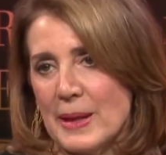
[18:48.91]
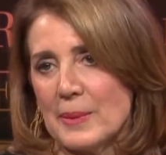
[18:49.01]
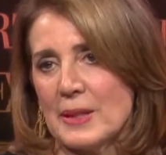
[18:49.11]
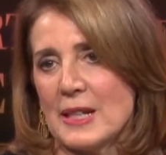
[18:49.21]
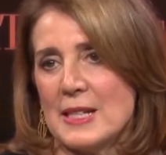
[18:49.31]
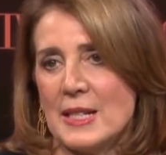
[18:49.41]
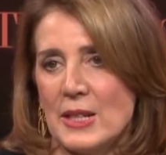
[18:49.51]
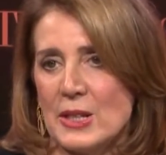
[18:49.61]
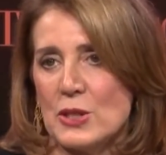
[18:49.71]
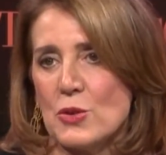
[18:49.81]
be able to
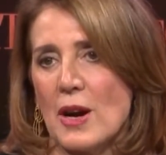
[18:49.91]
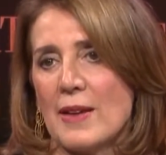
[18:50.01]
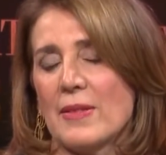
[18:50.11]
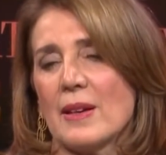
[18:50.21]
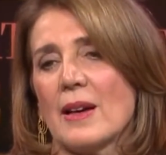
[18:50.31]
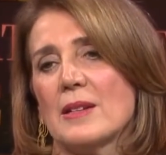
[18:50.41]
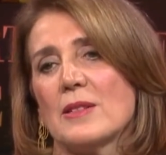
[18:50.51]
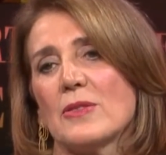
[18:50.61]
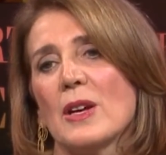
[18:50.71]
continue to drive the kinds of